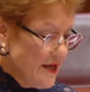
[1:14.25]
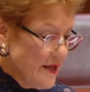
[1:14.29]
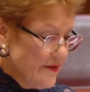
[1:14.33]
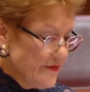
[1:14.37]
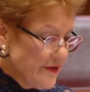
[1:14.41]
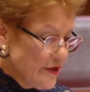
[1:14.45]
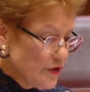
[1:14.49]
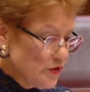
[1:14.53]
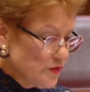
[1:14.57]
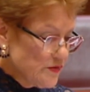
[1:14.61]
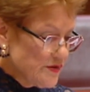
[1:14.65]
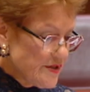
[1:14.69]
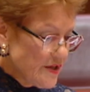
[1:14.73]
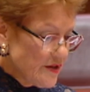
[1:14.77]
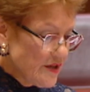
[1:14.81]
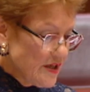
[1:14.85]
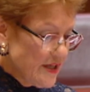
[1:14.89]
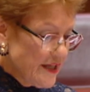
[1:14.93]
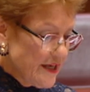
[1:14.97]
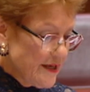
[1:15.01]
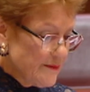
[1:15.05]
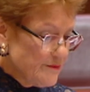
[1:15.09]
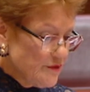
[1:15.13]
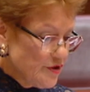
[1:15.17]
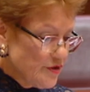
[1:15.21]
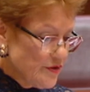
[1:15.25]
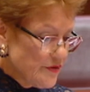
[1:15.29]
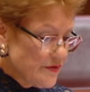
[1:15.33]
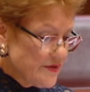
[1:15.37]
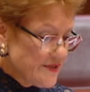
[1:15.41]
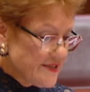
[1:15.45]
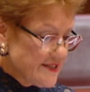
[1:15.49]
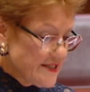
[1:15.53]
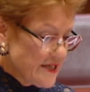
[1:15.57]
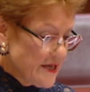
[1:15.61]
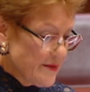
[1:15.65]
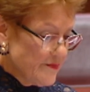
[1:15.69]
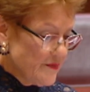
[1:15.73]
that also claim to do the
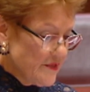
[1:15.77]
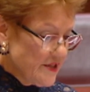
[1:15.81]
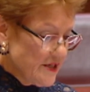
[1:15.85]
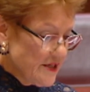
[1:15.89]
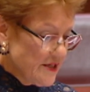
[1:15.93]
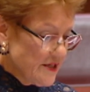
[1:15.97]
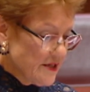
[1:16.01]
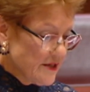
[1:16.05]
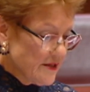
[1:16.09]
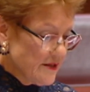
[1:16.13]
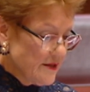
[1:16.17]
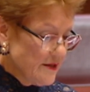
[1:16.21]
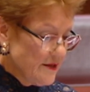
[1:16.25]
same thing.